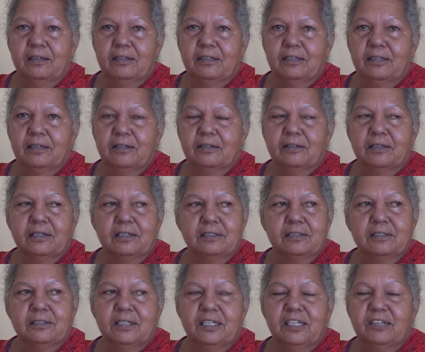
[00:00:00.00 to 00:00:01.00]
you know,
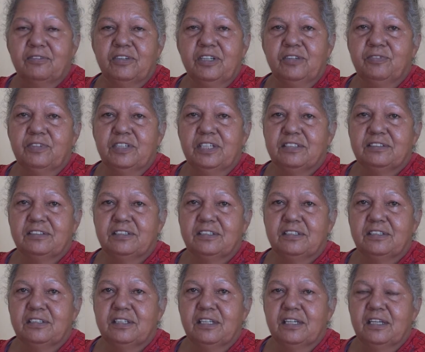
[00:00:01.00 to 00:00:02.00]
and even
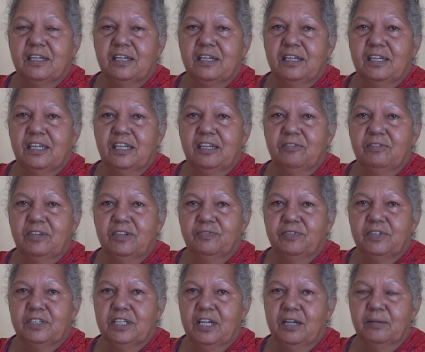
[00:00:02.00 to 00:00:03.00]
if
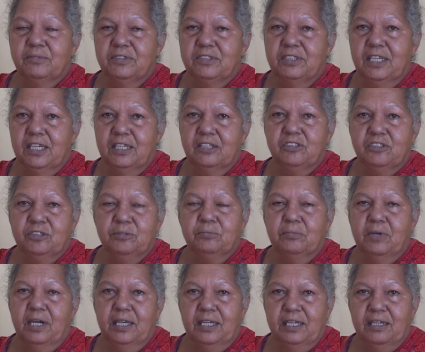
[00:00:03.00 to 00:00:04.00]
it comes down to
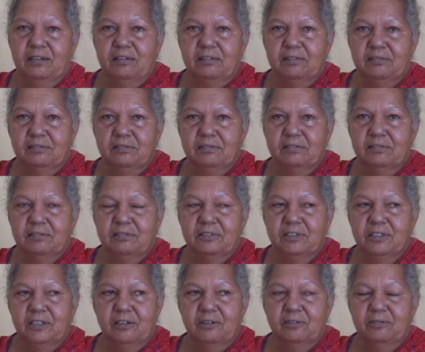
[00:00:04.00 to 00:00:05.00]
money,
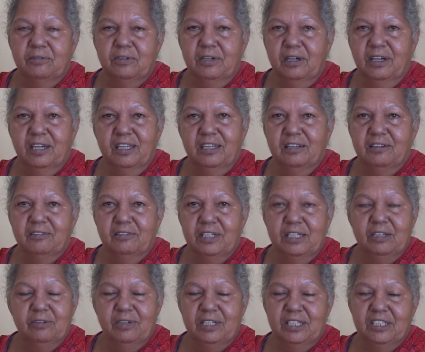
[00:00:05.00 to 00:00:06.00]
you know, I don't
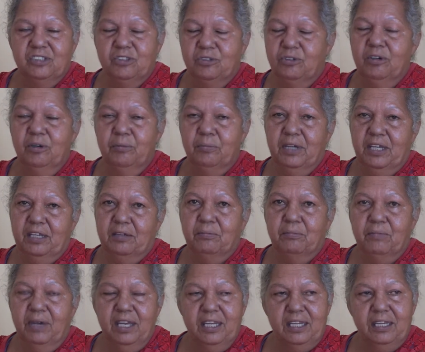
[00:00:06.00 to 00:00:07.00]
really want to talk about
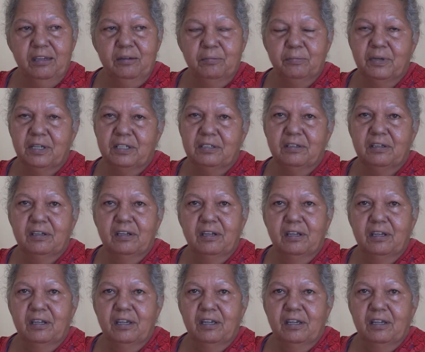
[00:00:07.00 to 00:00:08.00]
money, but
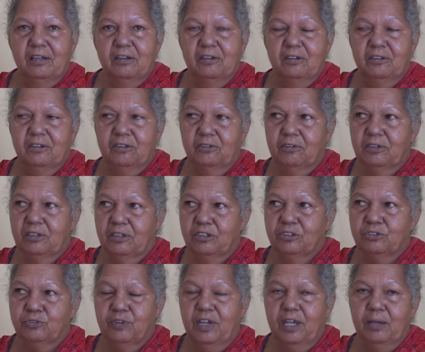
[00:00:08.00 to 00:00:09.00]
look at all
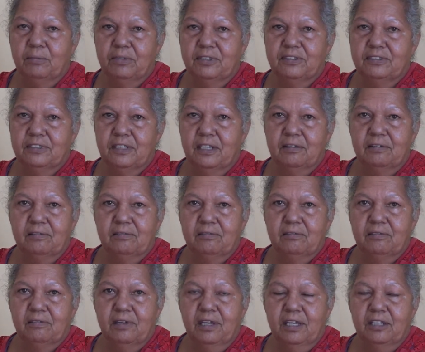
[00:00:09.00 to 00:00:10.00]
those families that
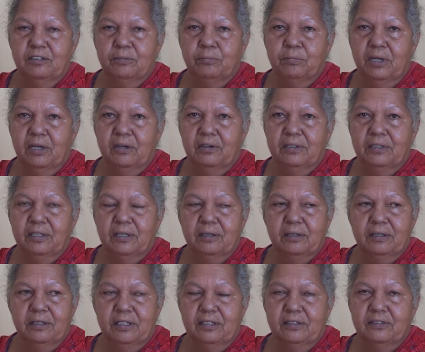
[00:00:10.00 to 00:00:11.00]
had to bury their
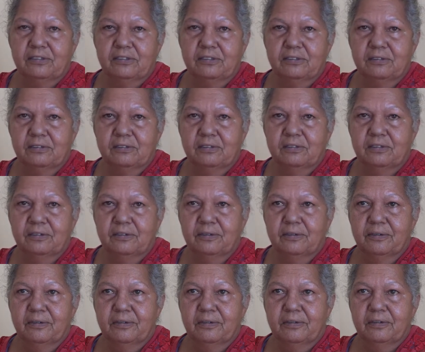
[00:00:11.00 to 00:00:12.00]
kids,
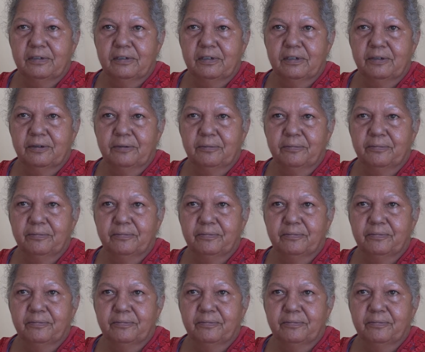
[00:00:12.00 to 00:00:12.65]
you know.